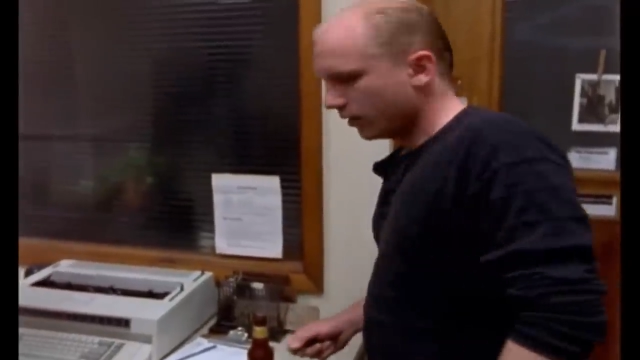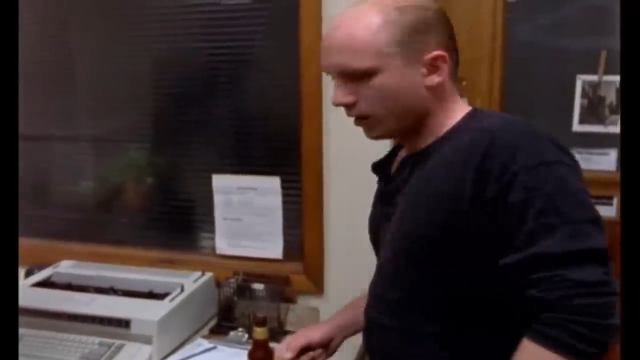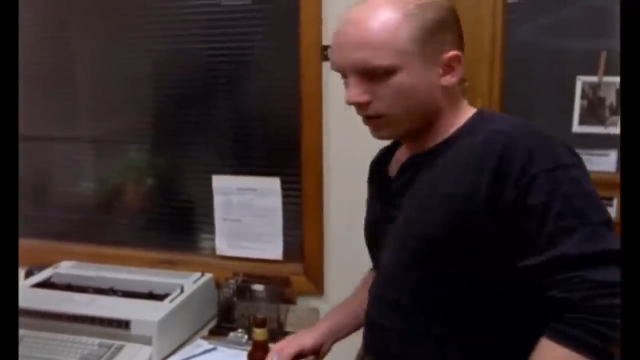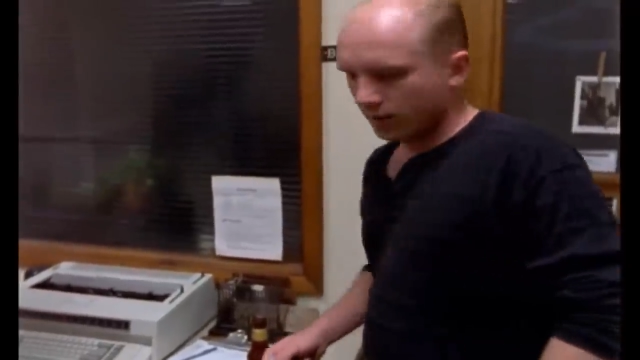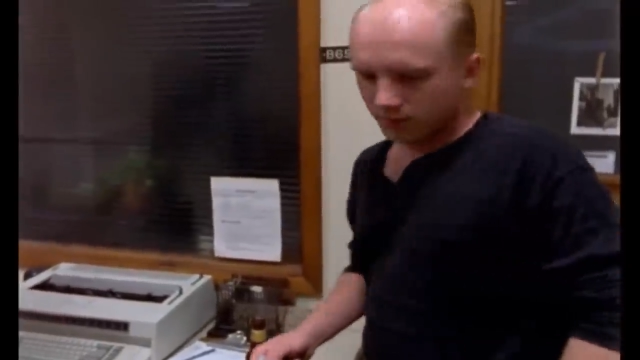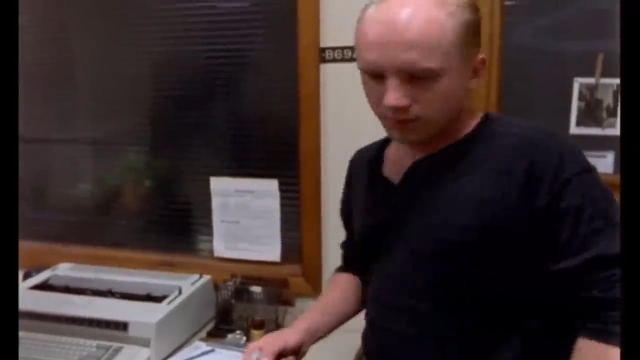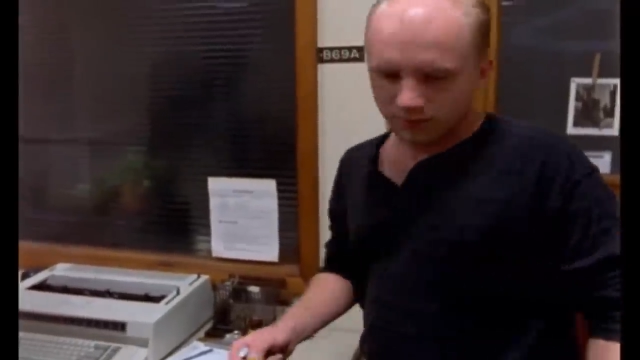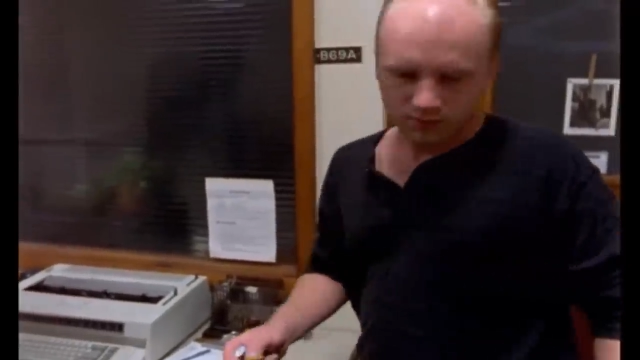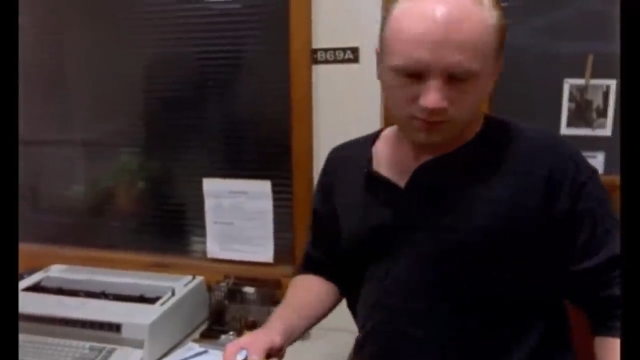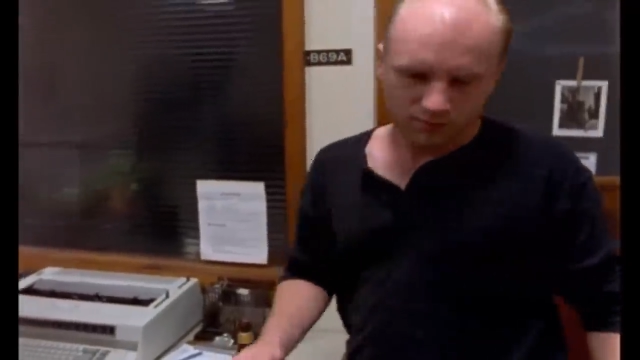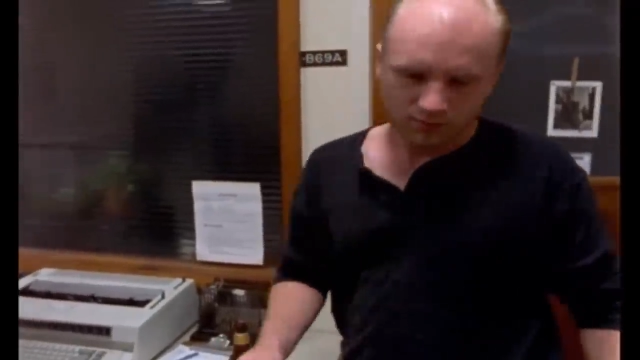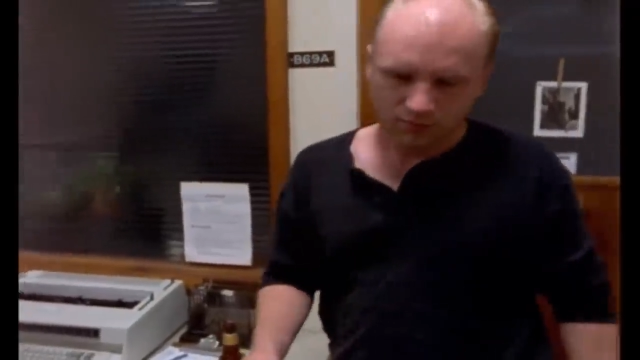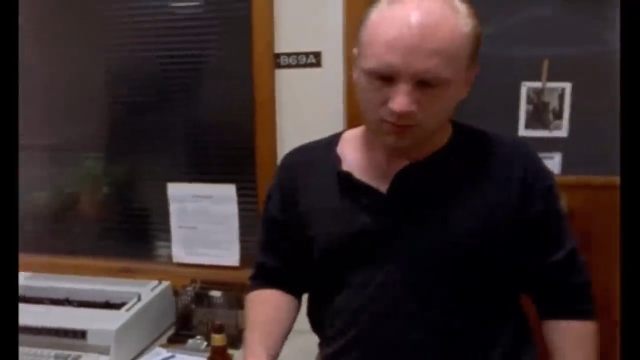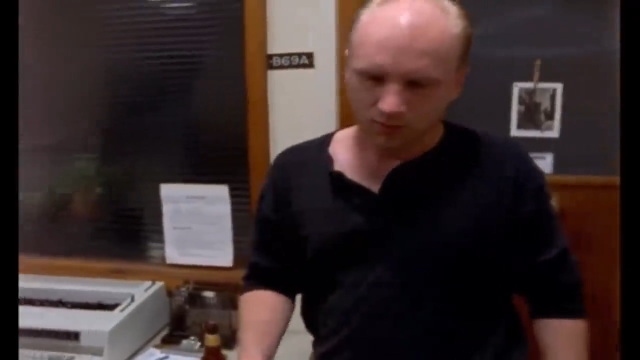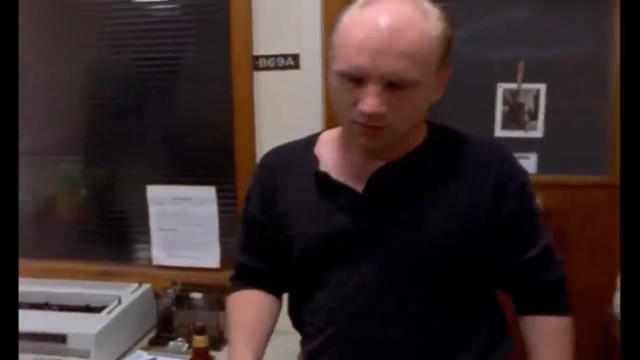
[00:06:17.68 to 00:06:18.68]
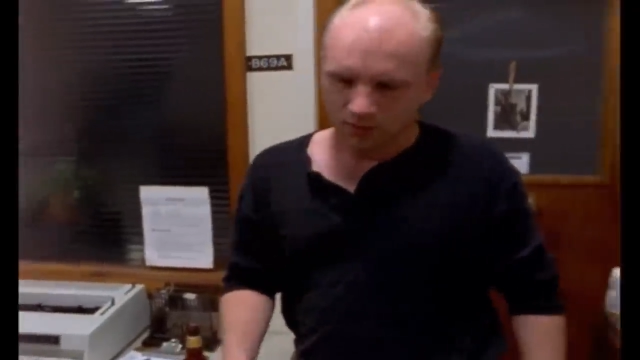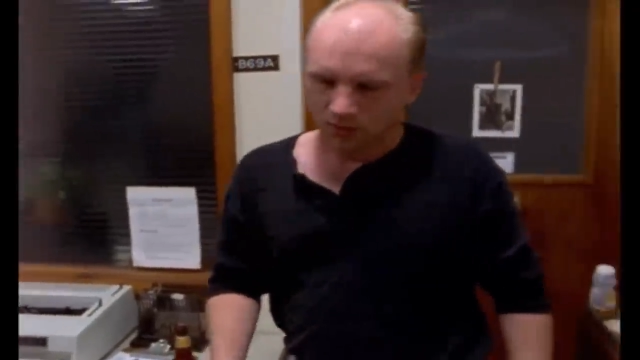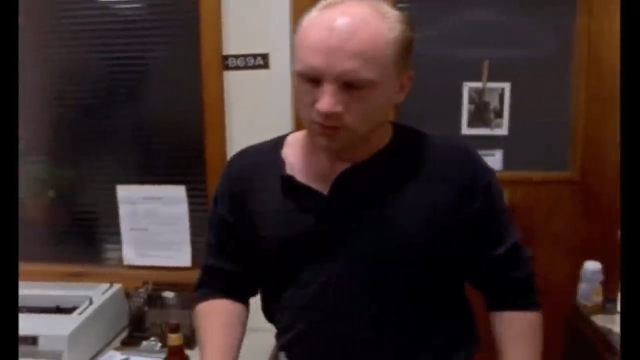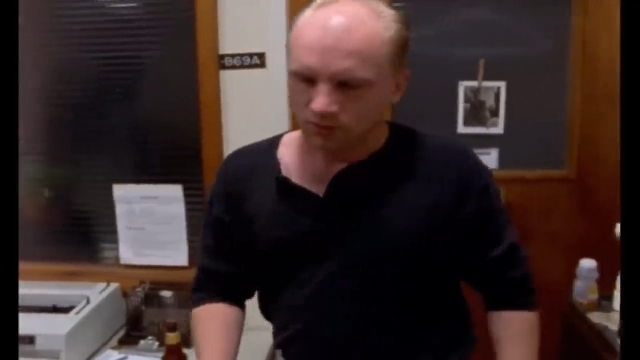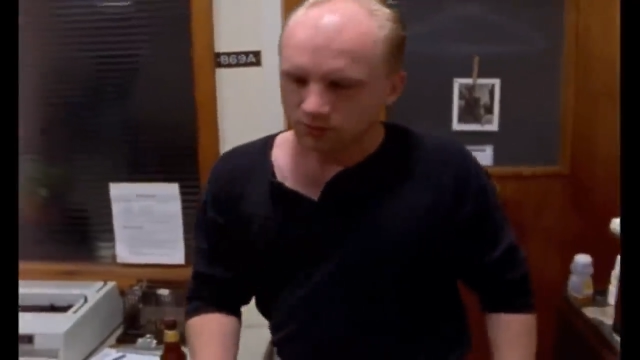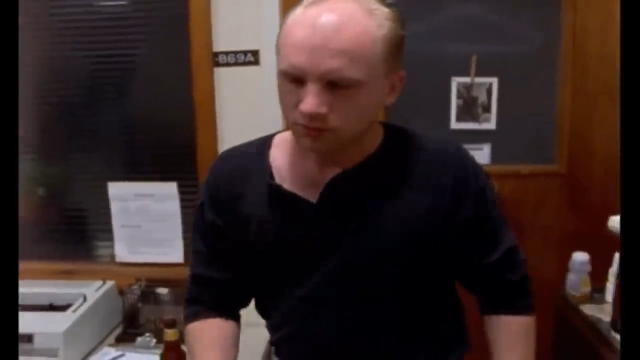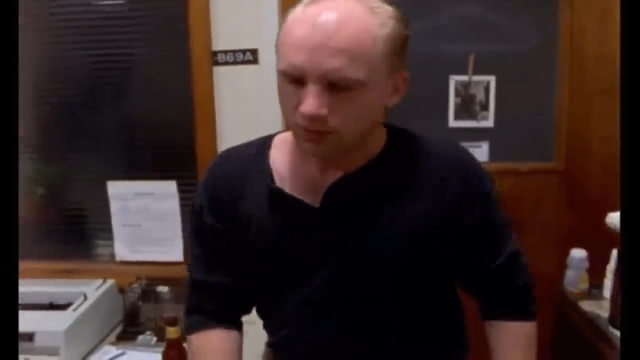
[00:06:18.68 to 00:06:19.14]
uh,
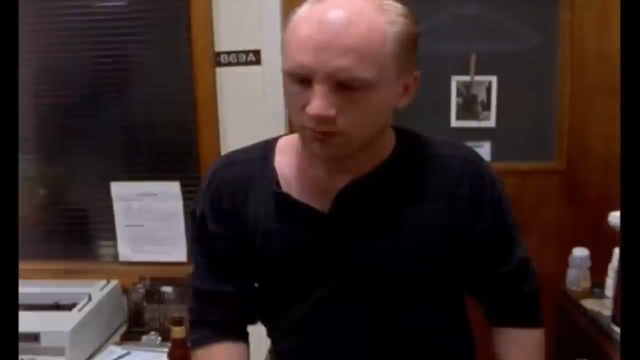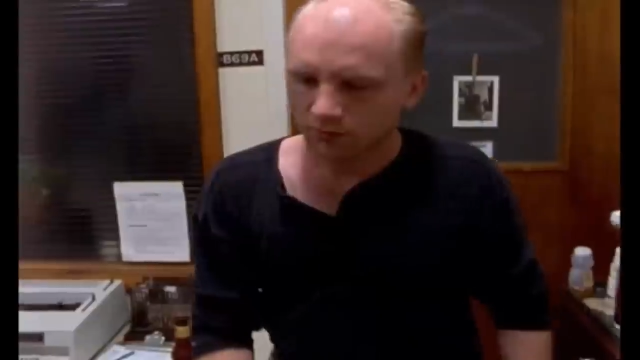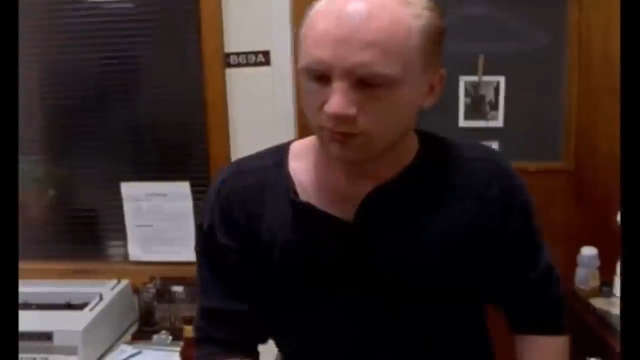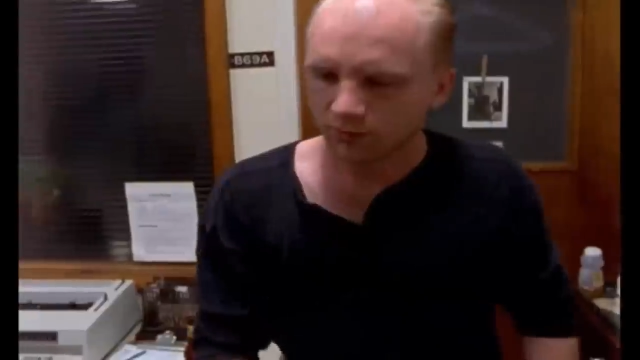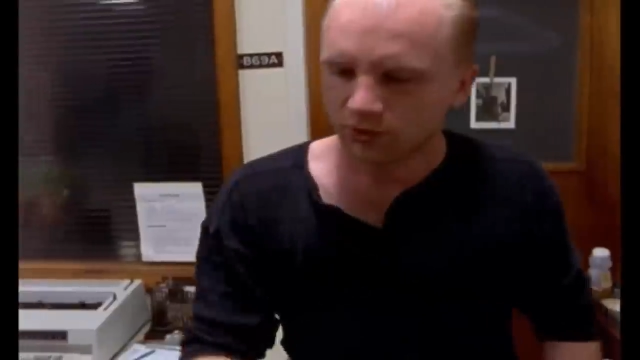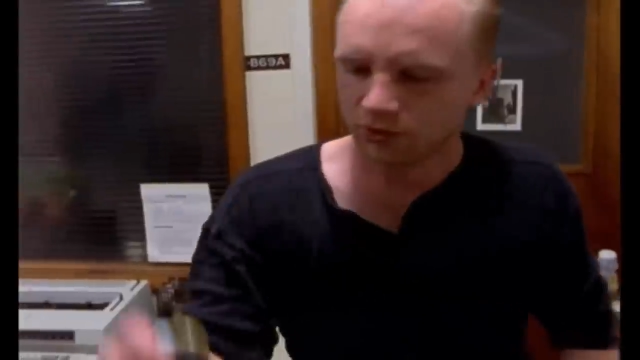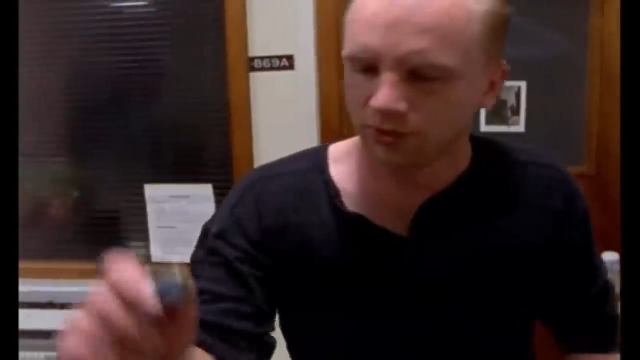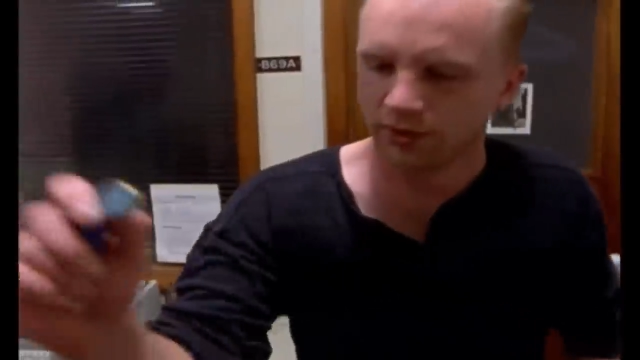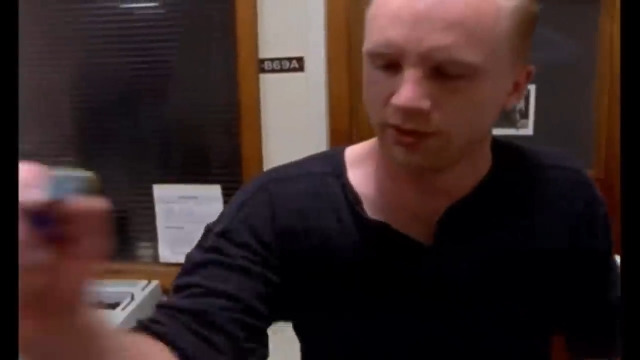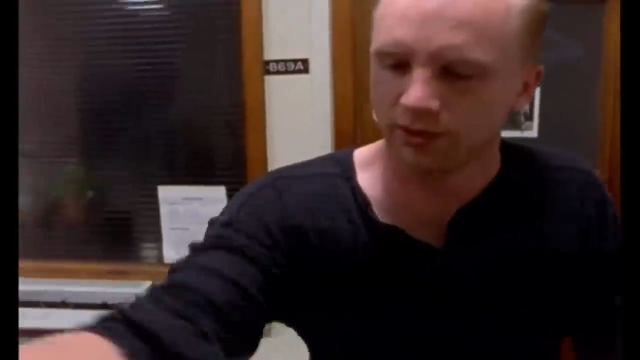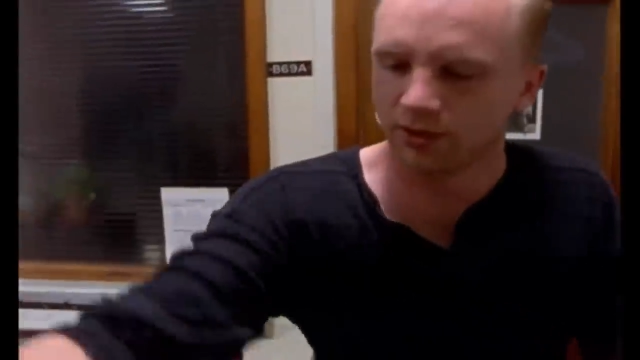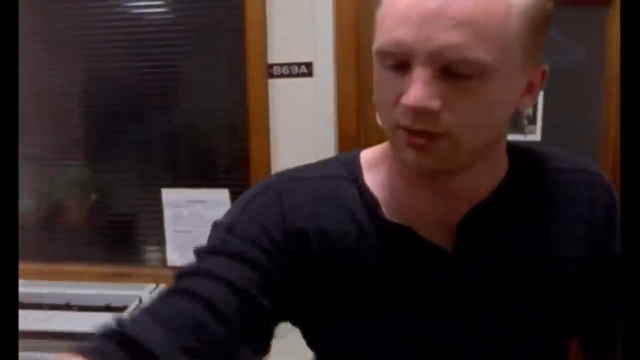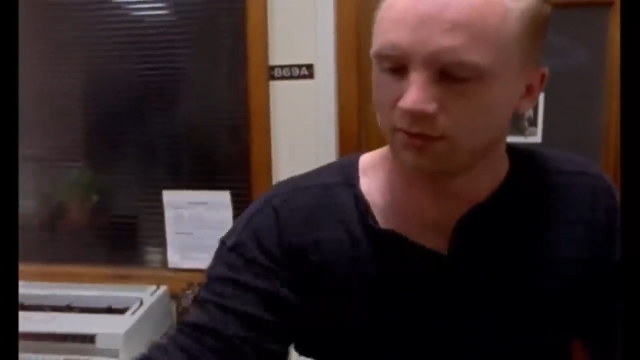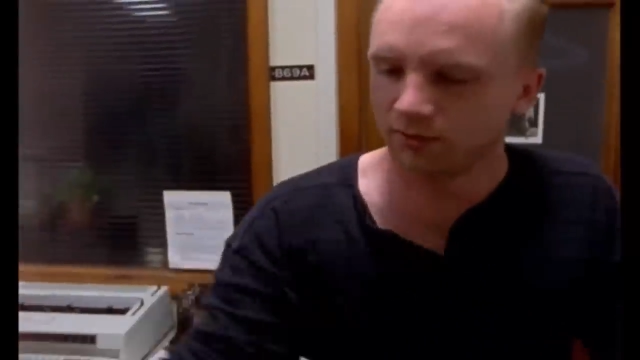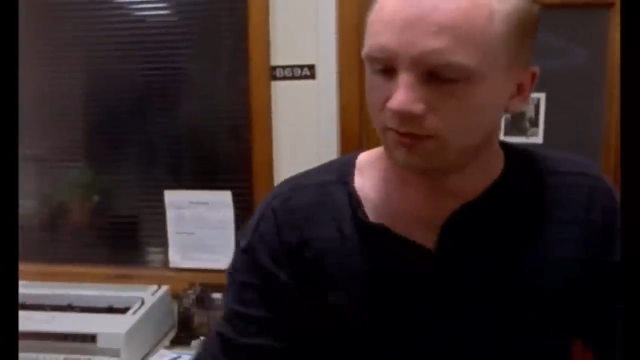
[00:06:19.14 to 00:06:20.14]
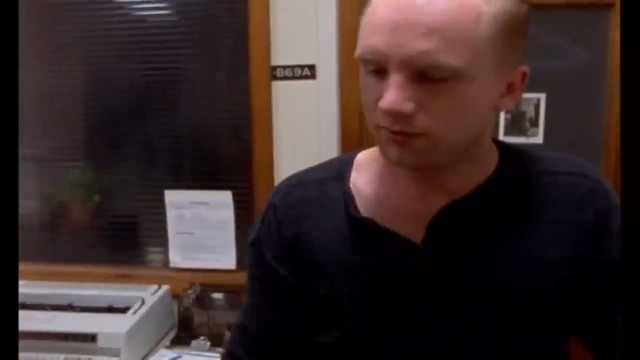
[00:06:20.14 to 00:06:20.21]
so I will be drinking now.